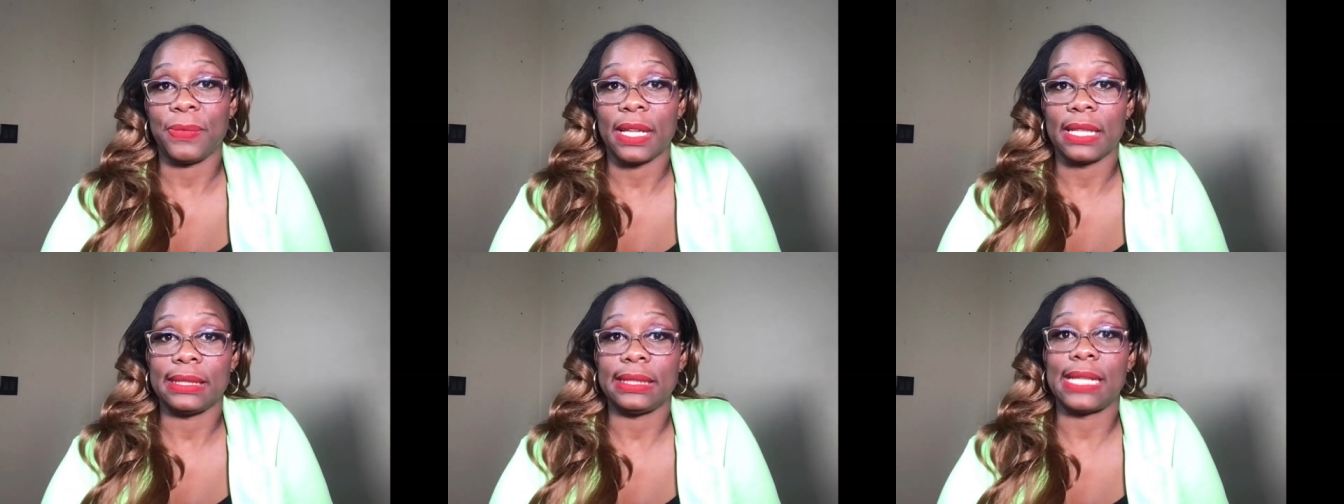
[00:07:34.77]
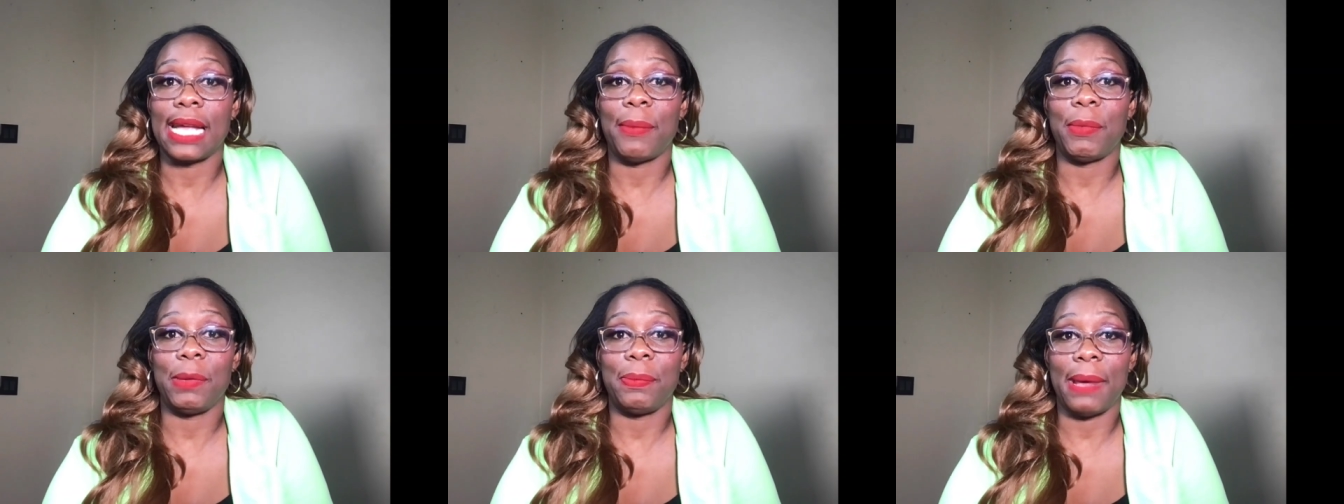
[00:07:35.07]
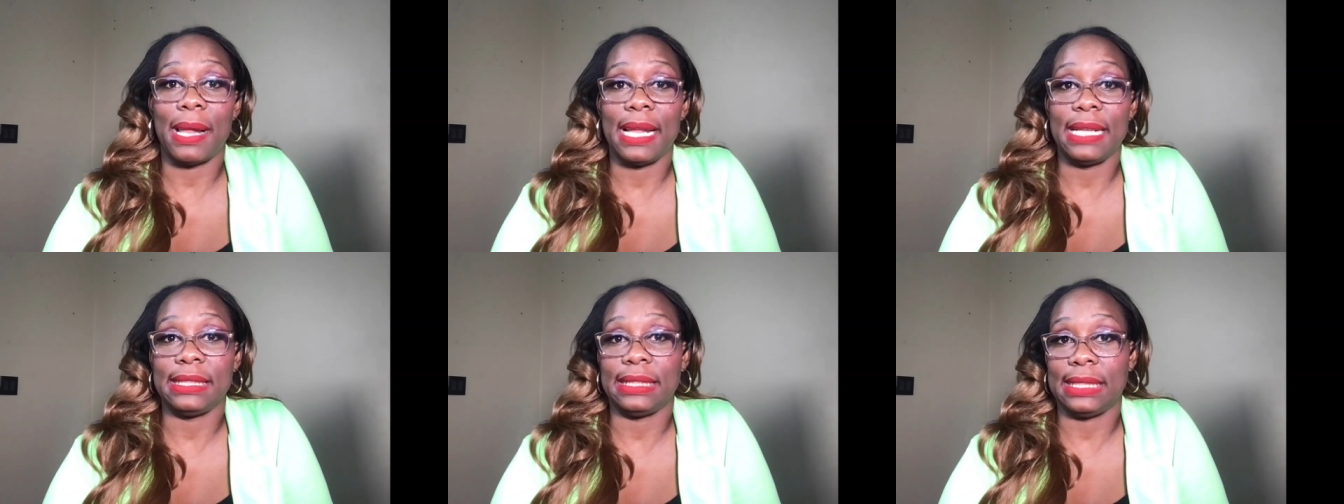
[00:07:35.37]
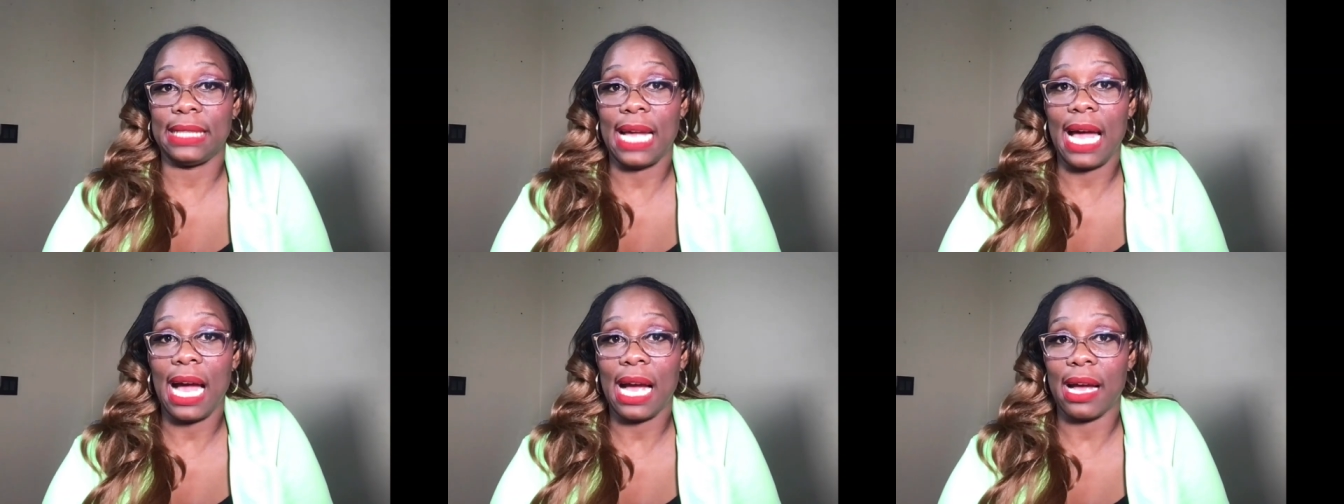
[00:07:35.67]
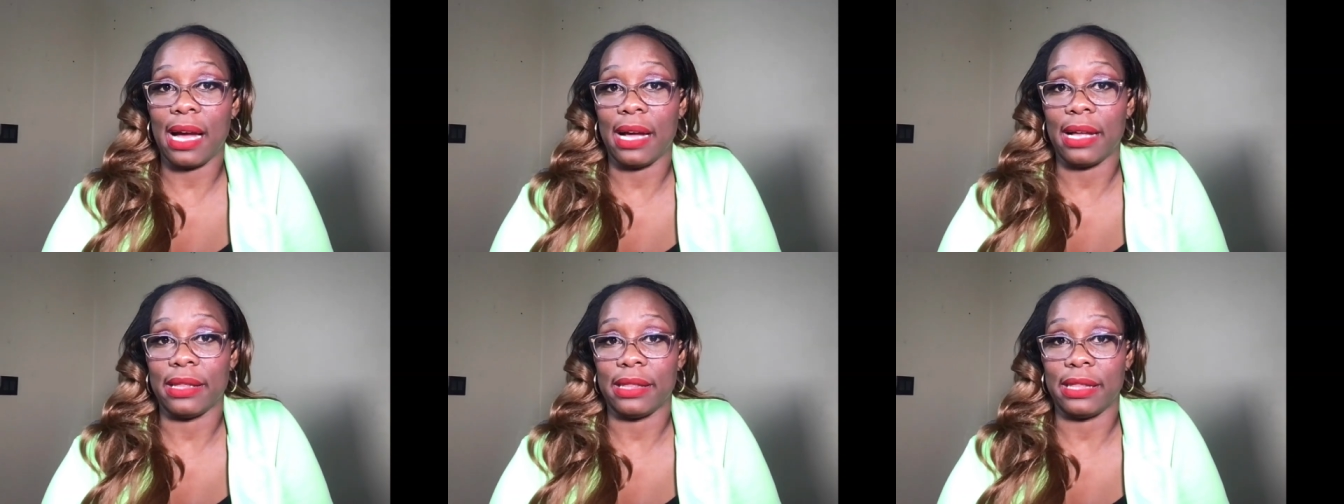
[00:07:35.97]
Same with
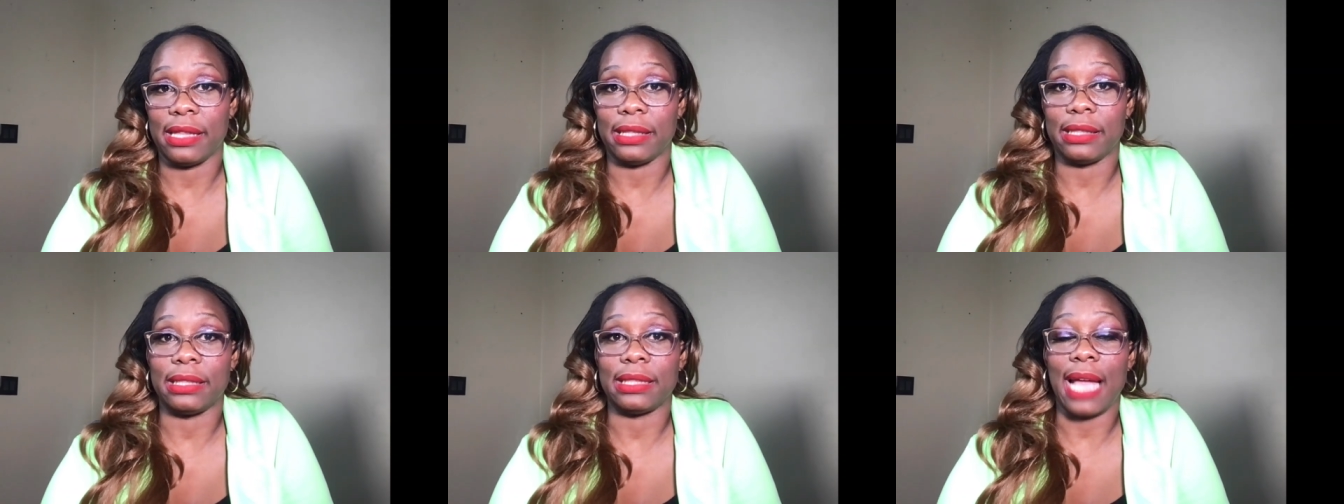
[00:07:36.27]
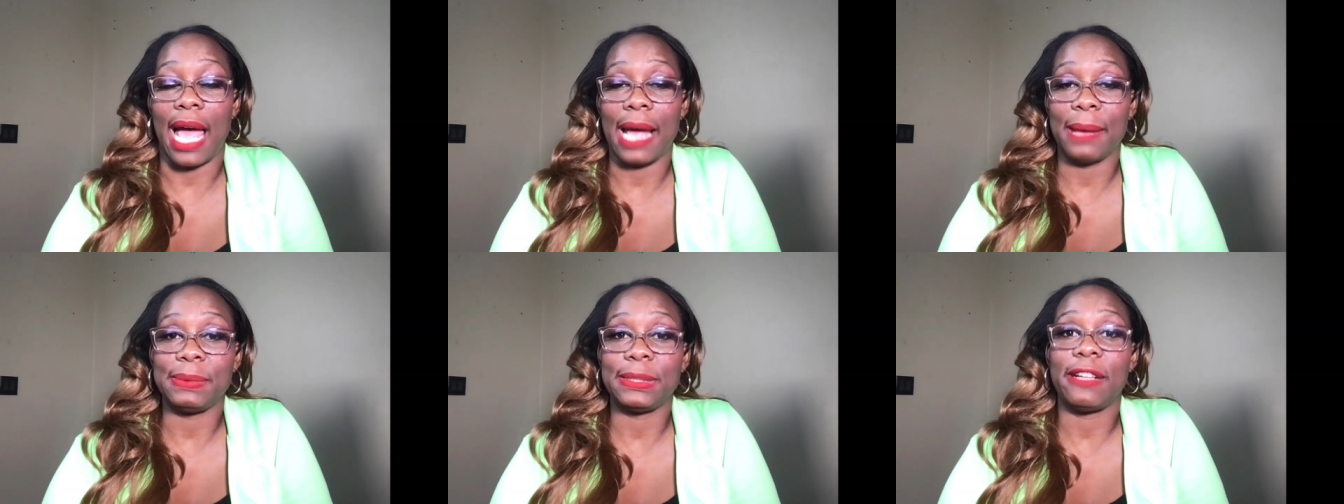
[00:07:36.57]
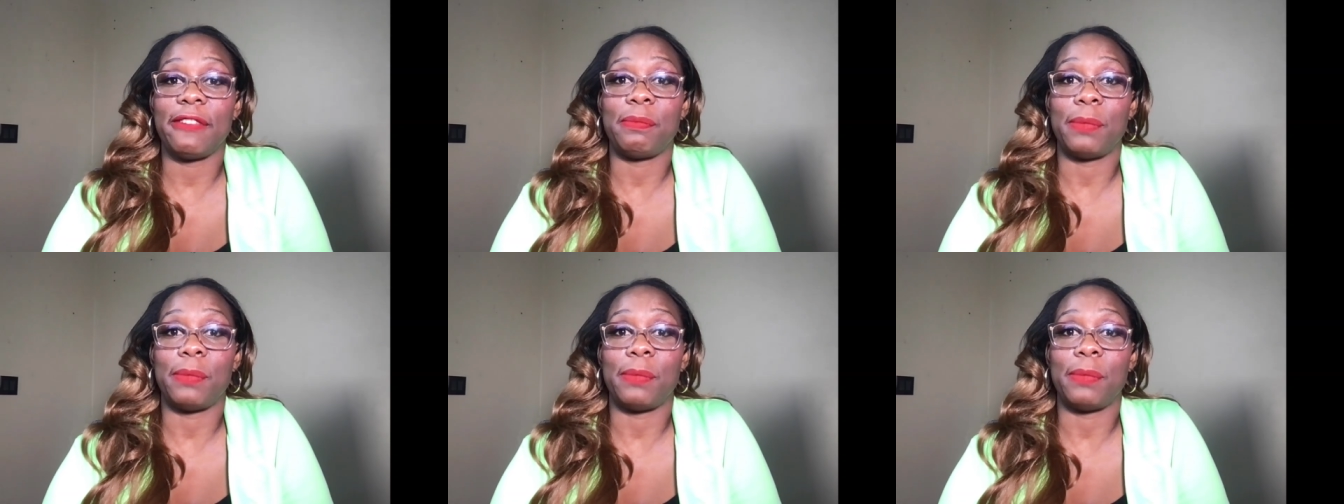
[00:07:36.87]
Balenciaga. The types of